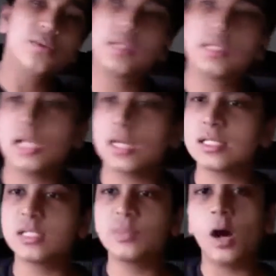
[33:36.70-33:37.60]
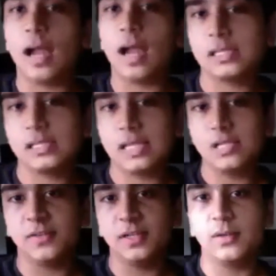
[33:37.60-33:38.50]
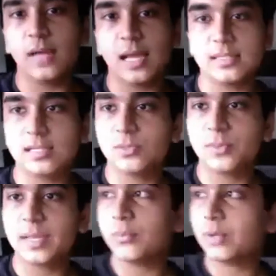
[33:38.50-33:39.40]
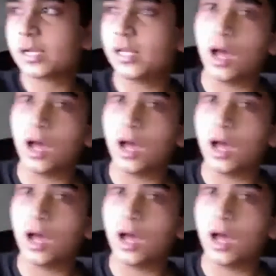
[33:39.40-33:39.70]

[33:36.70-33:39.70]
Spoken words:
just a small exercise for you guys this week, and we can log